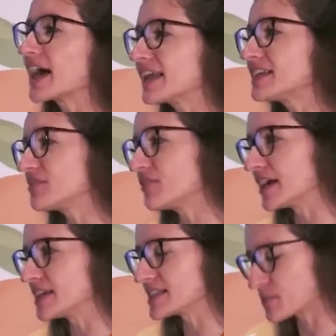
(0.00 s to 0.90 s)
get a
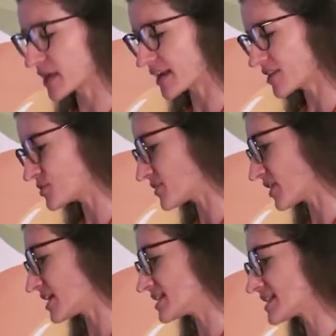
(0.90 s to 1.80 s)
new
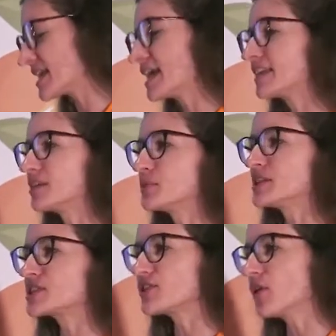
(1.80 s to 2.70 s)
device, then
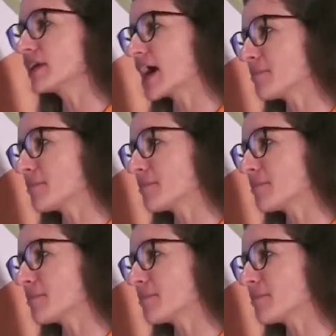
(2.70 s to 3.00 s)
we install an